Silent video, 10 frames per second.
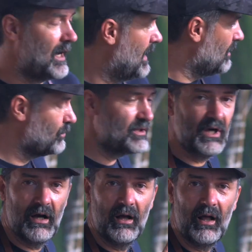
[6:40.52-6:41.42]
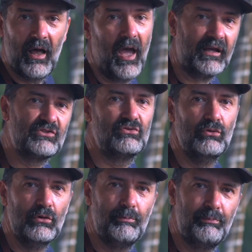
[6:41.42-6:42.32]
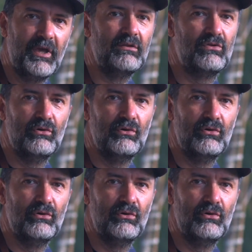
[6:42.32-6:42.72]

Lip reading: with the xTool P2